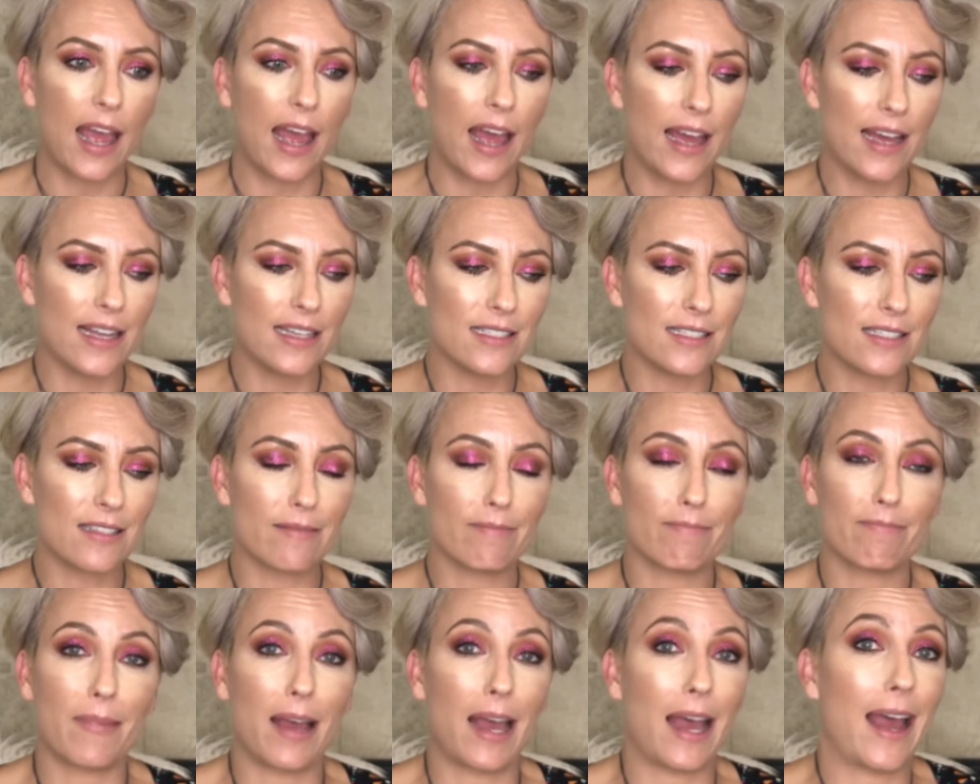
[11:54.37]
And
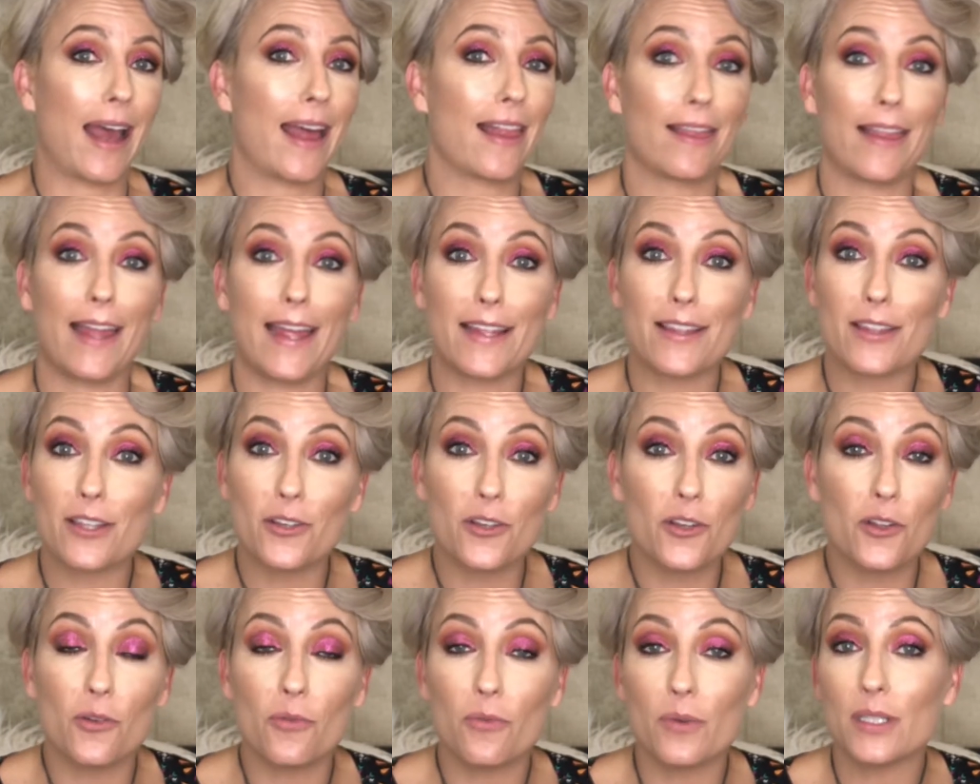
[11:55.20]
I like the
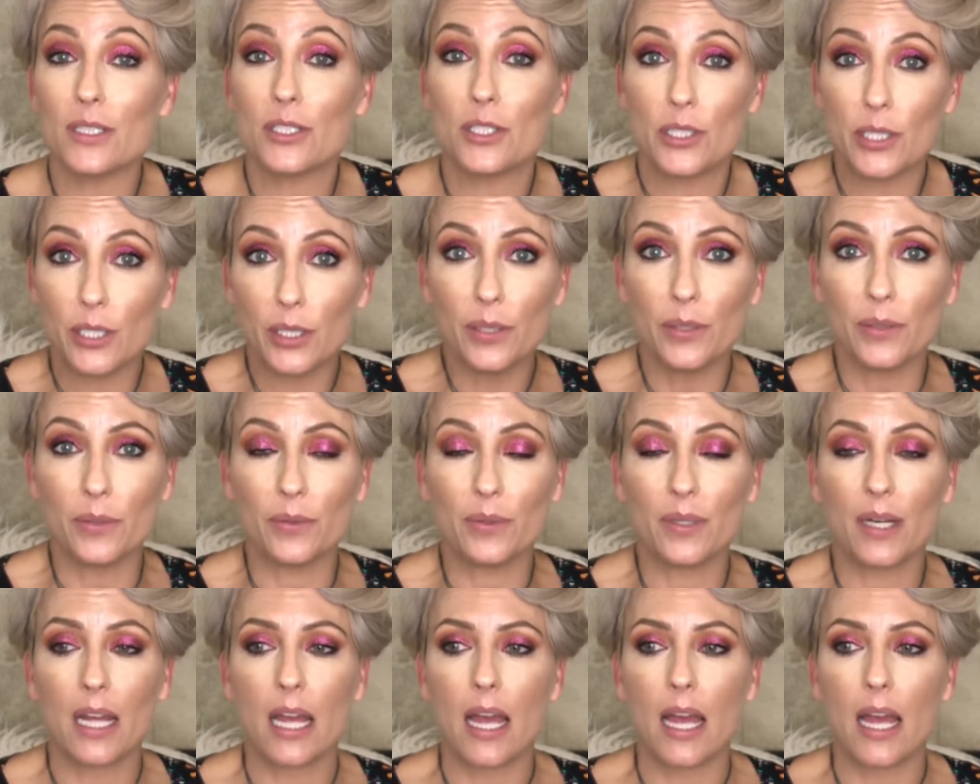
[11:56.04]
new one too.